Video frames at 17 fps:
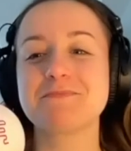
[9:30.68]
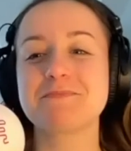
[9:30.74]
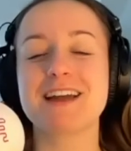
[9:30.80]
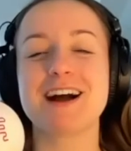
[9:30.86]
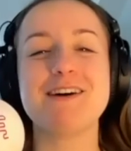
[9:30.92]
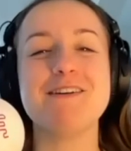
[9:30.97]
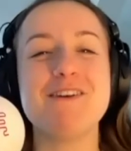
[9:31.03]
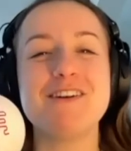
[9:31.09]

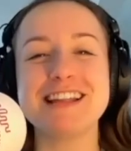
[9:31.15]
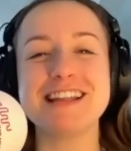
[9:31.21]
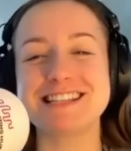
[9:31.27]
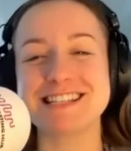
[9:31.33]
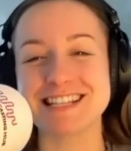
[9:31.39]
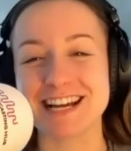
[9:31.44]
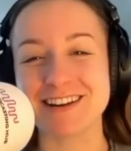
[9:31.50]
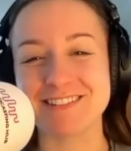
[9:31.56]
I wanted
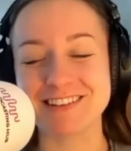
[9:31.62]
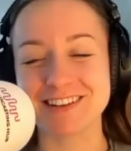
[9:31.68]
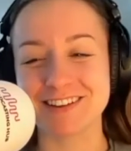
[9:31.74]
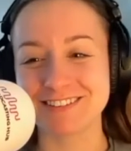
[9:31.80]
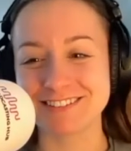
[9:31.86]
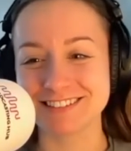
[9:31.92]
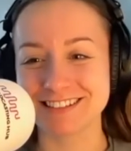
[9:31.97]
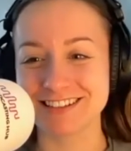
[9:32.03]
to go
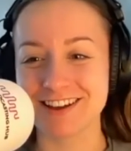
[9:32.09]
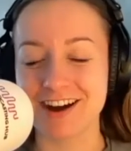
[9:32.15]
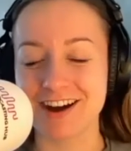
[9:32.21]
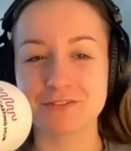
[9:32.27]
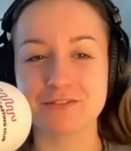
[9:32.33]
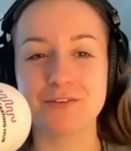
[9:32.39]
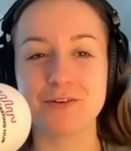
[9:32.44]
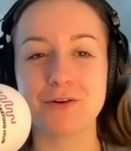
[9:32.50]
along the line
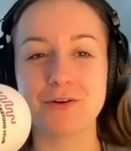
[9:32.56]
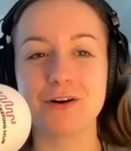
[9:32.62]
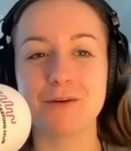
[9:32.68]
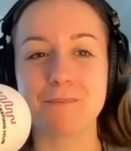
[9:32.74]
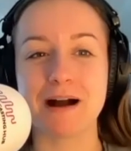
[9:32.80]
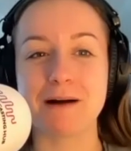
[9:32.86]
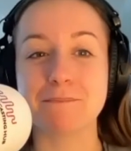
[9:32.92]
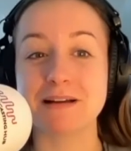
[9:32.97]
of thought
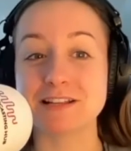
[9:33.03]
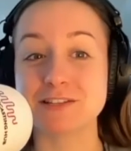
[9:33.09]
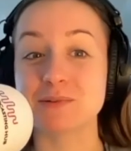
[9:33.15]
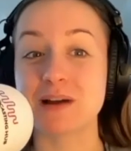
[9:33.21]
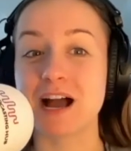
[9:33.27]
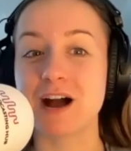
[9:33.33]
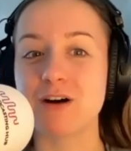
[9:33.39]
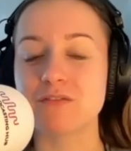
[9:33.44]
about
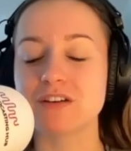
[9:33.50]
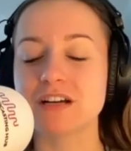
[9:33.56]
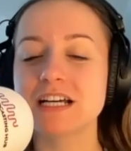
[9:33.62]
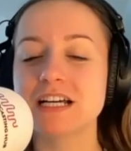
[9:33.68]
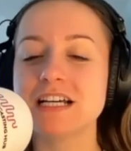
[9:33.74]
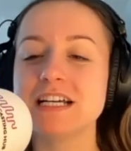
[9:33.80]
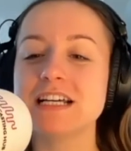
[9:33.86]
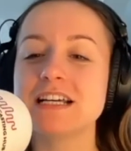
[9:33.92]
mental health.
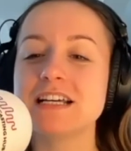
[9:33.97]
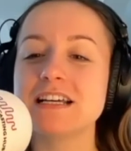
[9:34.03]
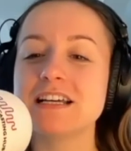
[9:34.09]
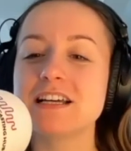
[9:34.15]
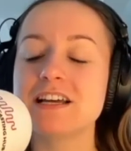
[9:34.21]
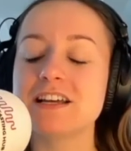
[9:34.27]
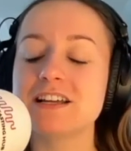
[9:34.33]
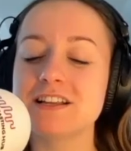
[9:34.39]

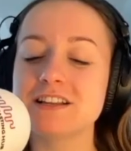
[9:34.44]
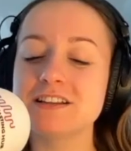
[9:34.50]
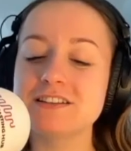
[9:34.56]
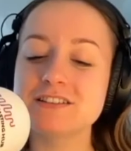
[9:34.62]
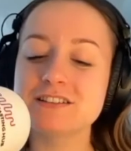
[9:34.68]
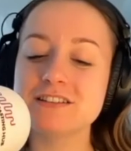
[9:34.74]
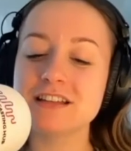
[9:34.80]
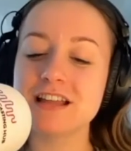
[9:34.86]

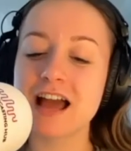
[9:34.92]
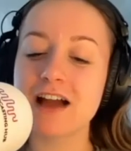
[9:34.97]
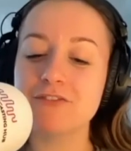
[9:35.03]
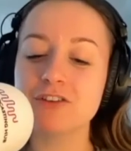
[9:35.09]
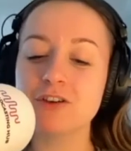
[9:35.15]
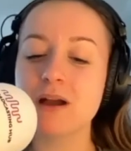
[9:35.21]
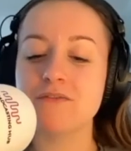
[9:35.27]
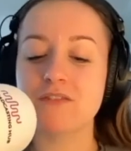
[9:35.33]
Have
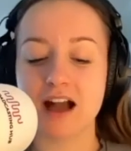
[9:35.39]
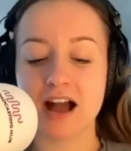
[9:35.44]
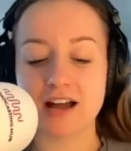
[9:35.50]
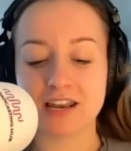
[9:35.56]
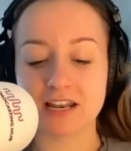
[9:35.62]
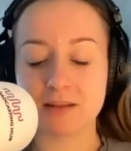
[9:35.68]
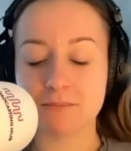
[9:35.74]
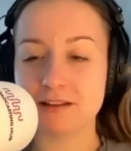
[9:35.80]
you ever
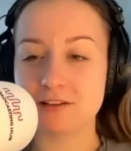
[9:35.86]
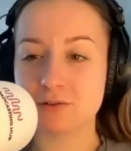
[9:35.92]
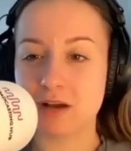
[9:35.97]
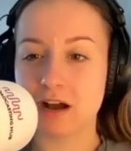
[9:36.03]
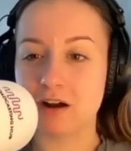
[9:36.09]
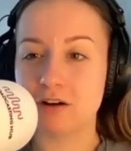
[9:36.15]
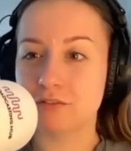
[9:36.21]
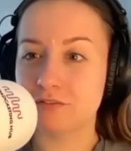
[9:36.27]
had any mental
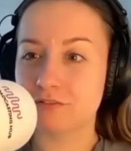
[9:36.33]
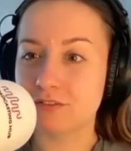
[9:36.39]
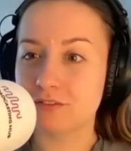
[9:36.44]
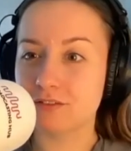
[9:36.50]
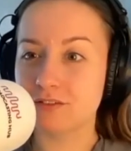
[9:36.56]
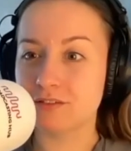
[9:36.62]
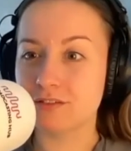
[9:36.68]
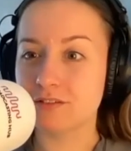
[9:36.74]
health
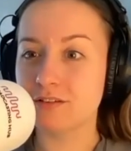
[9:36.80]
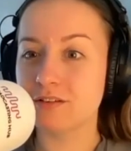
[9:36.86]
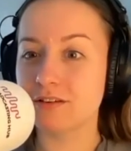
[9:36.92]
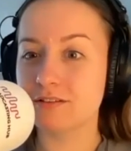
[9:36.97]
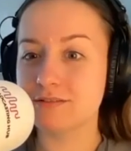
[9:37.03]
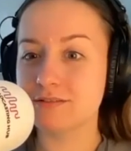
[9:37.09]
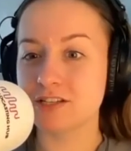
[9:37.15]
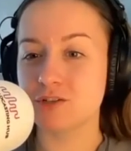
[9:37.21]

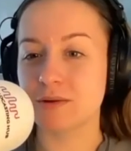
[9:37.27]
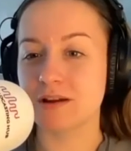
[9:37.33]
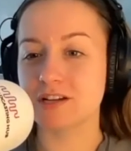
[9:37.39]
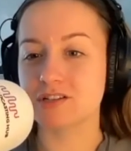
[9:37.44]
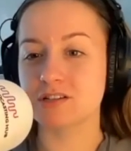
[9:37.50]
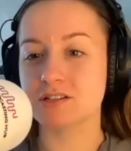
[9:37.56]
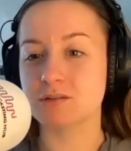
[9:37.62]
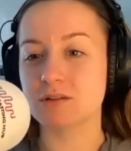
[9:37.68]

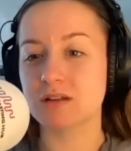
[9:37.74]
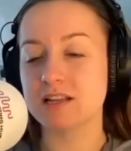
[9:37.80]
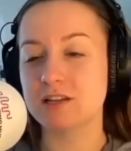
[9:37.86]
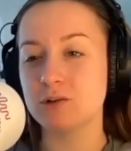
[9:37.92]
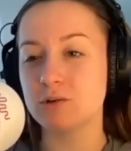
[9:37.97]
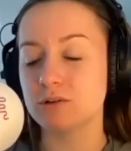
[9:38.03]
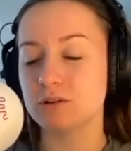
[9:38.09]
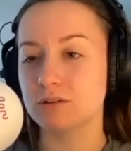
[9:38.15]
situations in
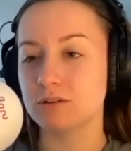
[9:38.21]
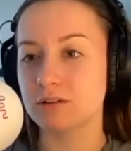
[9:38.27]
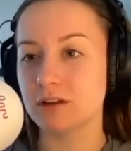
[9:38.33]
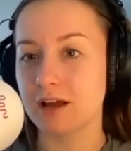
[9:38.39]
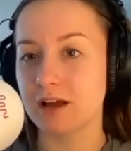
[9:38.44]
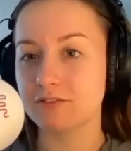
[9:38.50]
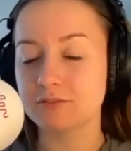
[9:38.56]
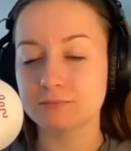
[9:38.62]
your
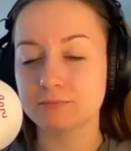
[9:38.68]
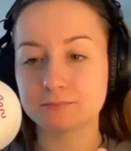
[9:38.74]
life?